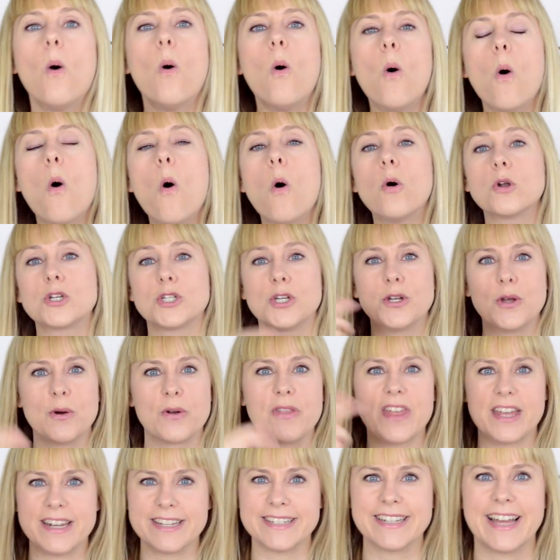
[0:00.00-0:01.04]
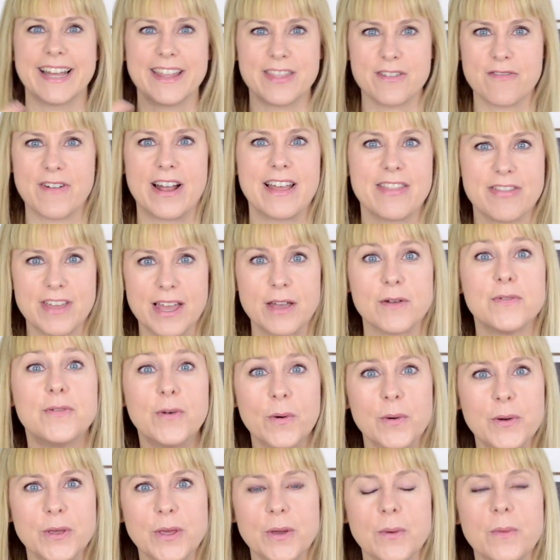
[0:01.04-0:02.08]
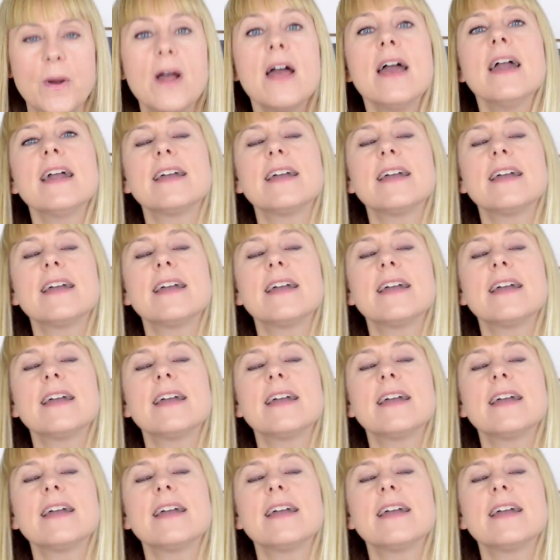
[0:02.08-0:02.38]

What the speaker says: or to know that it's not the right thing for you.